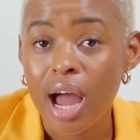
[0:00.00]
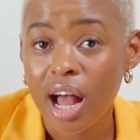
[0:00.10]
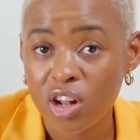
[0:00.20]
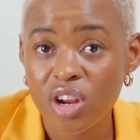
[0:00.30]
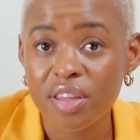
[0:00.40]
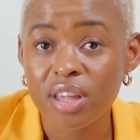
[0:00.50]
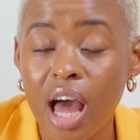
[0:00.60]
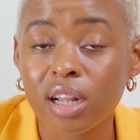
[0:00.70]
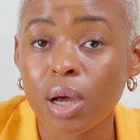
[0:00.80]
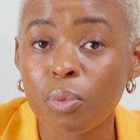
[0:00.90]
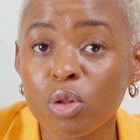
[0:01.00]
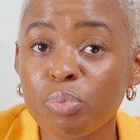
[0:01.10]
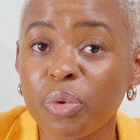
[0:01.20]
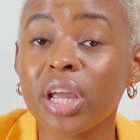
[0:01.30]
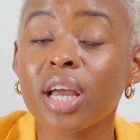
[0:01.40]
I'll try out. I
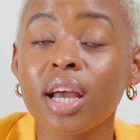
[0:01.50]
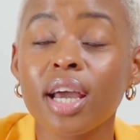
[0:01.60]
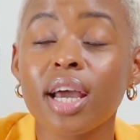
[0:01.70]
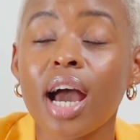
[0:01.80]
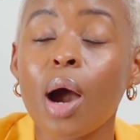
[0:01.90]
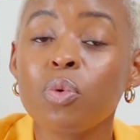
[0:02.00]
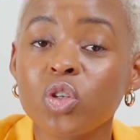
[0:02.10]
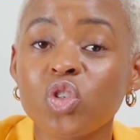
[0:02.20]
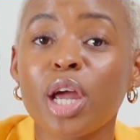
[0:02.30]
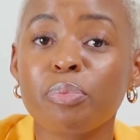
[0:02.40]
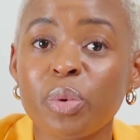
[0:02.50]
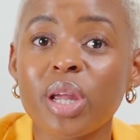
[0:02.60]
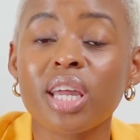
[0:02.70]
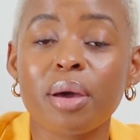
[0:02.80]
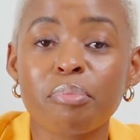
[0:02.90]
will try to
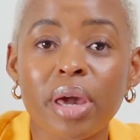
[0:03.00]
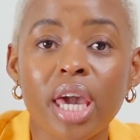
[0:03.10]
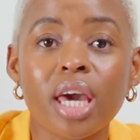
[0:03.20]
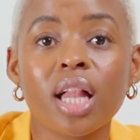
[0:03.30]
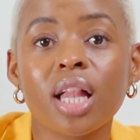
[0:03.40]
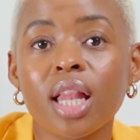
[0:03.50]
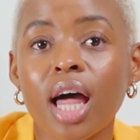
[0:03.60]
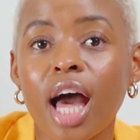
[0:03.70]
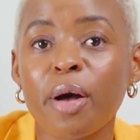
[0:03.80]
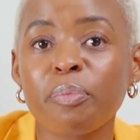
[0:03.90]
bring a male